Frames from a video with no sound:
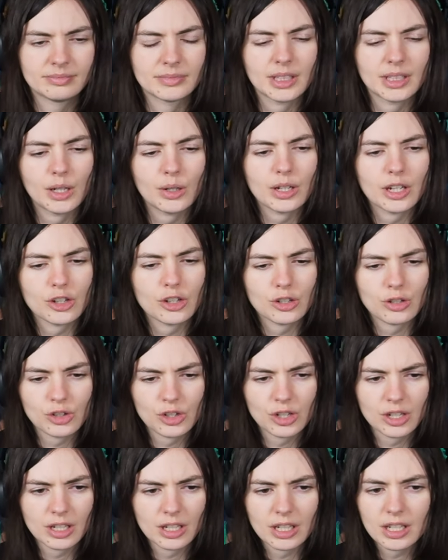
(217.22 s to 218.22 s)
Okay, so
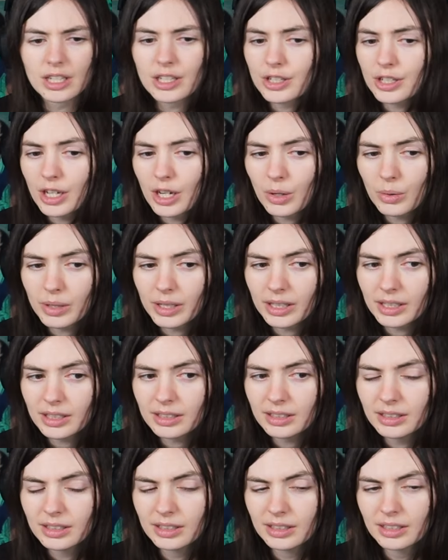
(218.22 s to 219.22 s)
she is
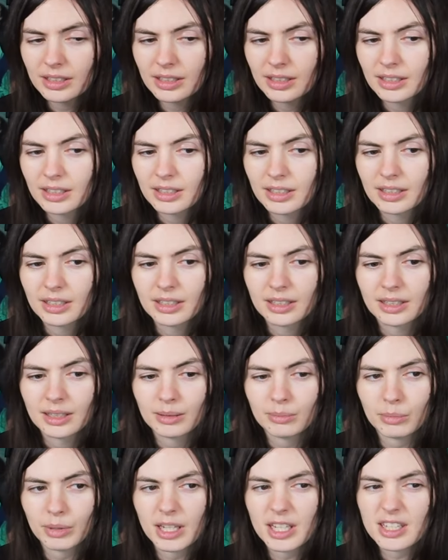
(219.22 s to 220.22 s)
going.
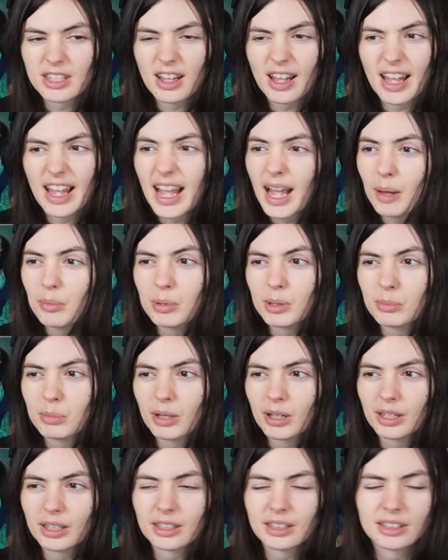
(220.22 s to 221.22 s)
He's not happy
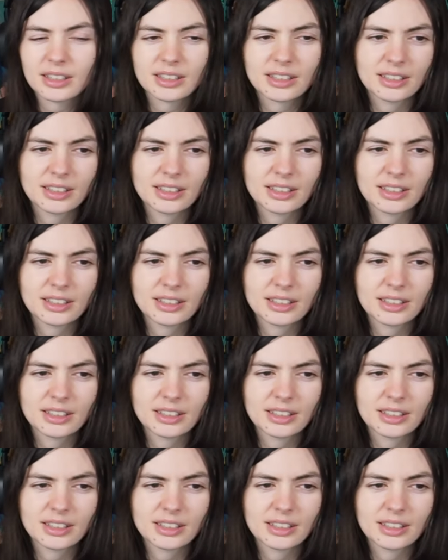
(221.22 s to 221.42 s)
about it.